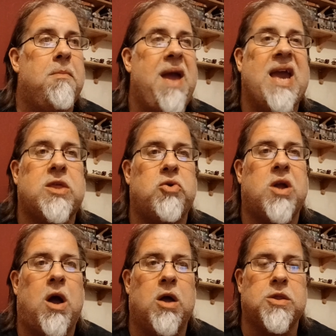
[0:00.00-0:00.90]
Extra
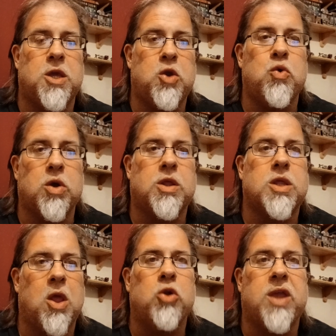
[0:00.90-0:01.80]
cards you could
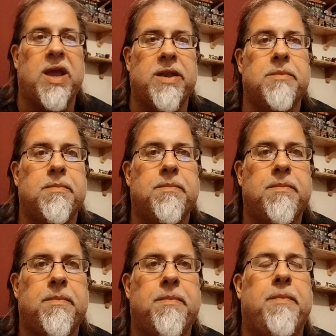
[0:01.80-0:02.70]
slot in
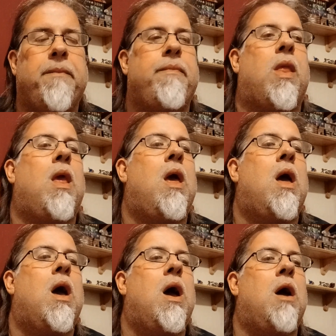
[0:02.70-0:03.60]

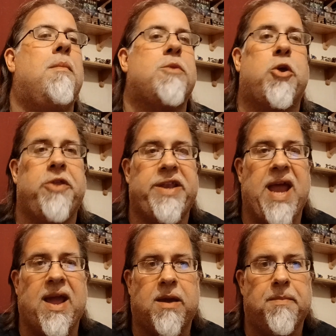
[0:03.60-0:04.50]
to the
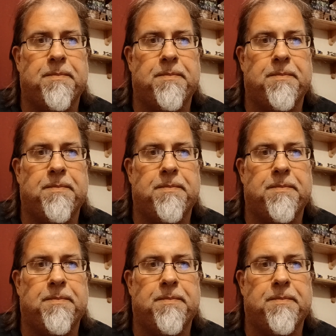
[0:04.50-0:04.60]
deck.